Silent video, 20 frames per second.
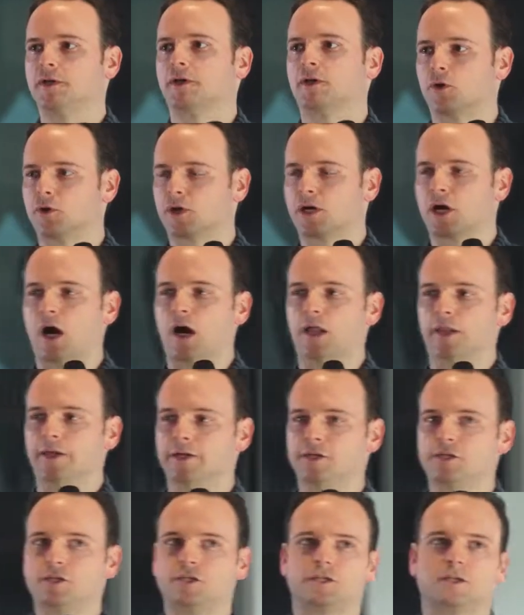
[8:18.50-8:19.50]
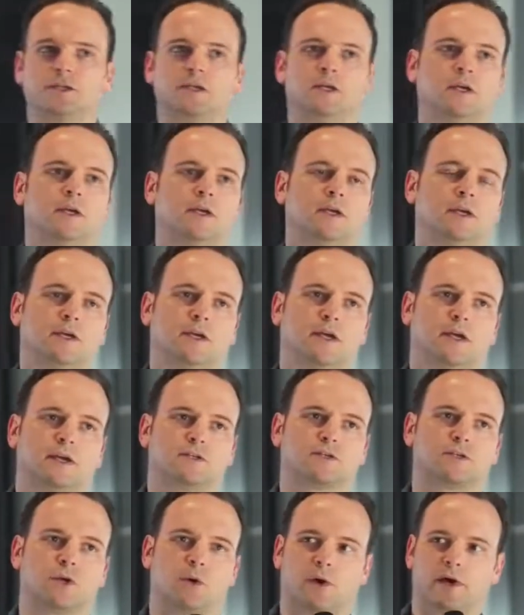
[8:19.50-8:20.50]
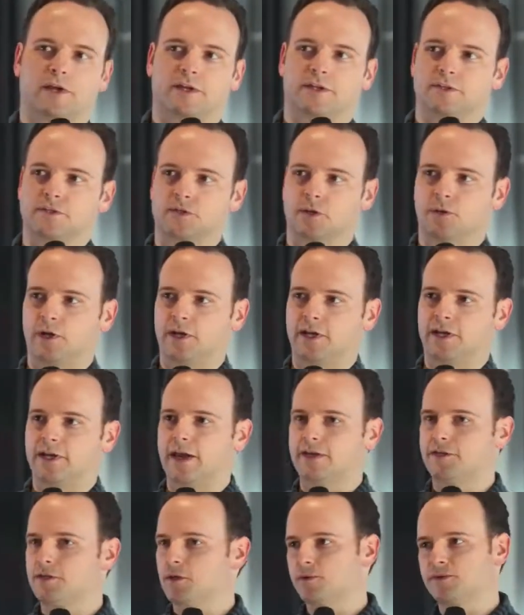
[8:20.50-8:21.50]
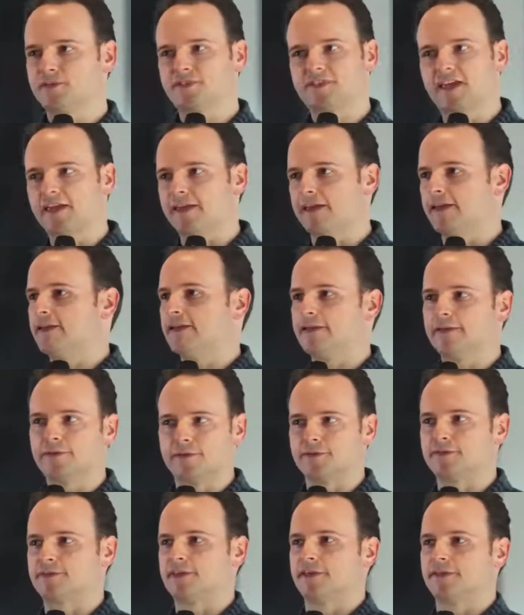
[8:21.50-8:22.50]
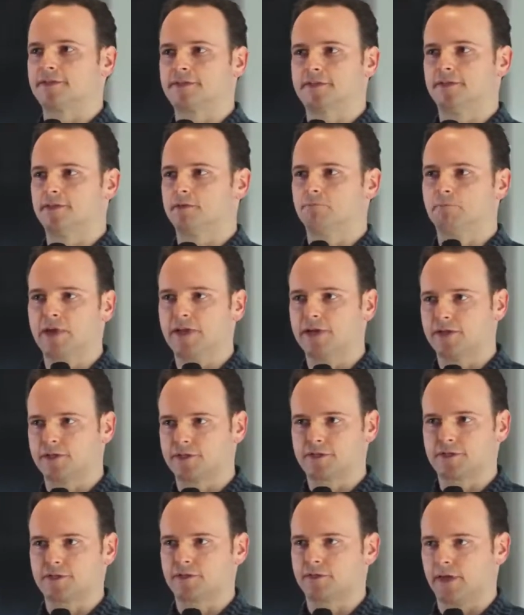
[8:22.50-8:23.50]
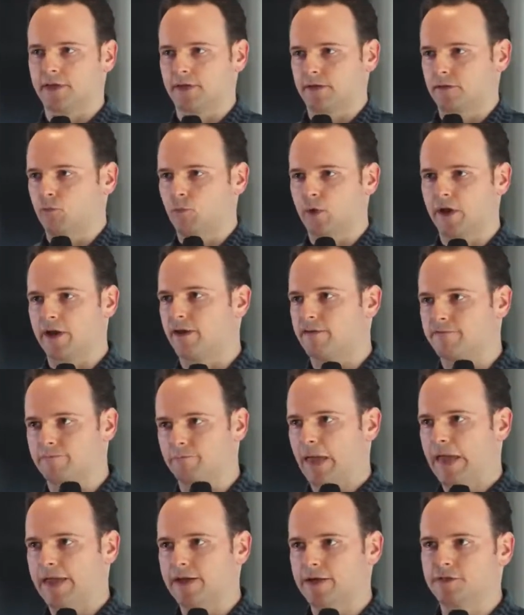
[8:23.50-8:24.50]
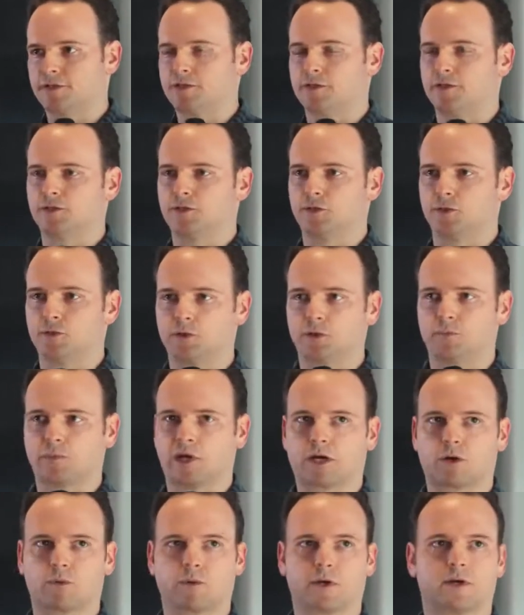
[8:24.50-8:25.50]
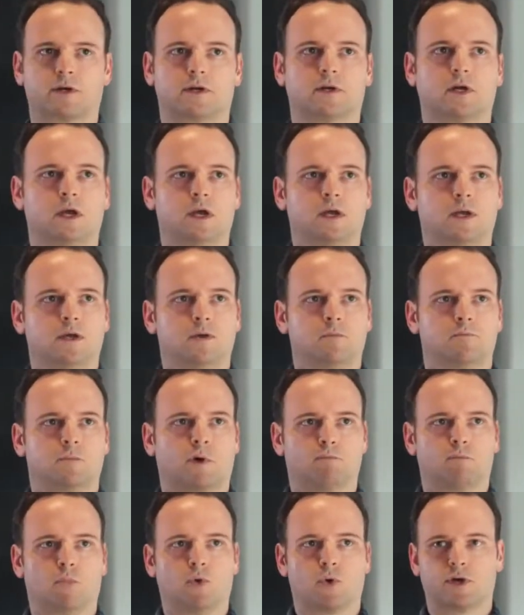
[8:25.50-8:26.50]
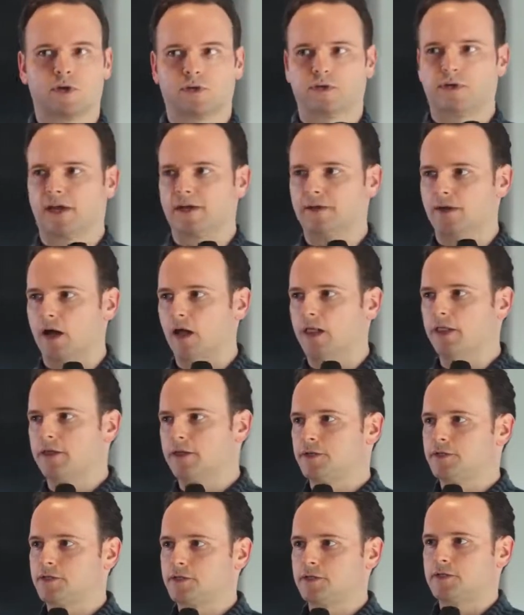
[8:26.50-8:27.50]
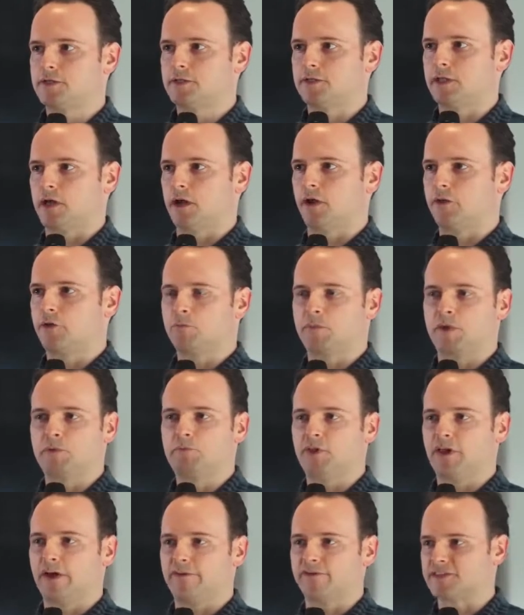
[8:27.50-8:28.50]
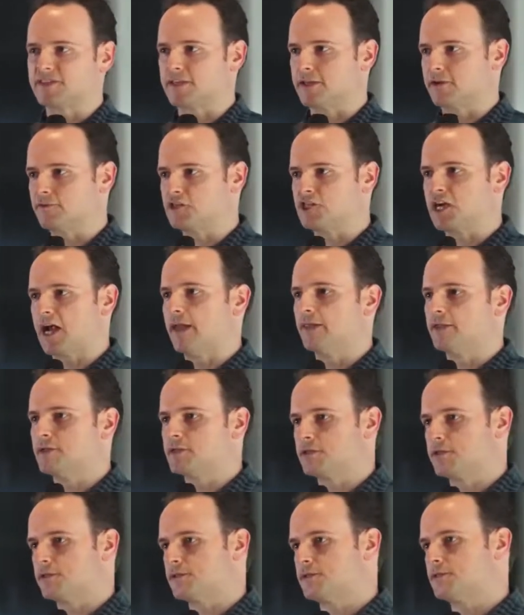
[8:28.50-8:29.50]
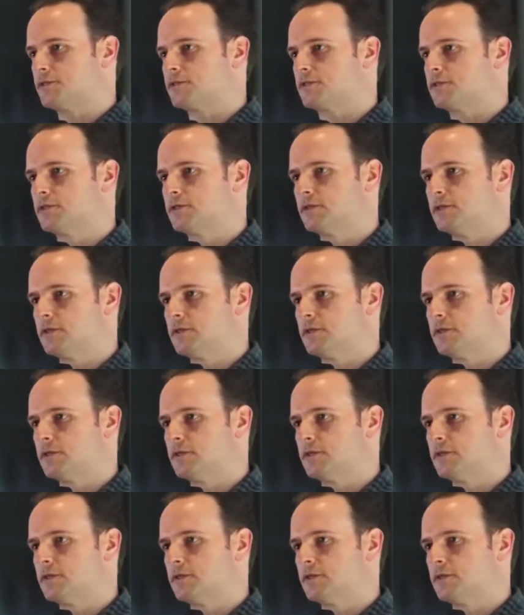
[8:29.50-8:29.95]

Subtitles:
to go to college, so on and so on. And I don't say any of those things to diminish like what I've managed to do in my career, but more to acknowledge that other people have a set of challenges